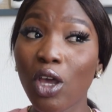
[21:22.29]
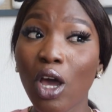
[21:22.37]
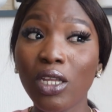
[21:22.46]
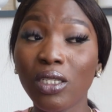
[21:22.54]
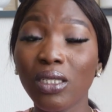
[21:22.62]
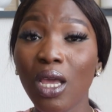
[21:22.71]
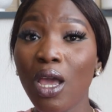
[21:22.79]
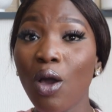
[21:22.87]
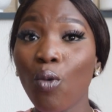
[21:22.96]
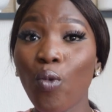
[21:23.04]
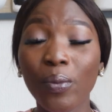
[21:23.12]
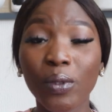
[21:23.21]
All these
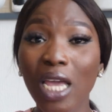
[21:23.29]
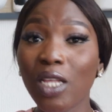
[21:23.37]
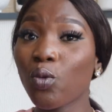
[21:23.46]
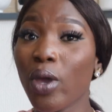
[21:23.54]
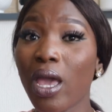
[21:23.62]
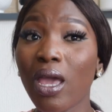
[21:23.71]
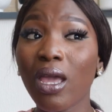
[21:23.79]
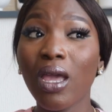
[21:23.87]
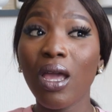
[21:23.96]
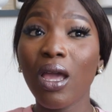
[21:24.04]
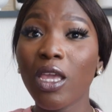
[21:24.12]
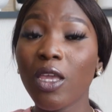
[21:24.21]
websites where
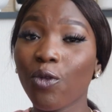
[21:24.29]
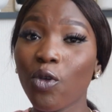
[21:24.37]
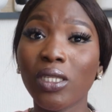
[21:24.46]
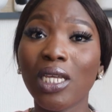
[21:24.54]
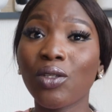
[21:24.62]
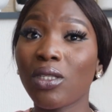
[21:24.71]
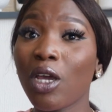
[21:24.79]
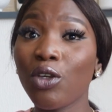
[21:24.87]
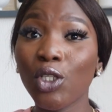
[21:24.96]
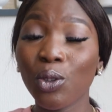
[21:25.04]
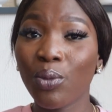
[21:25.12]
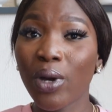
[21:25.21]
influencers will tell
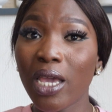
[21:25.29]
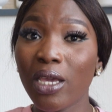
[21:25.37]
you to buy,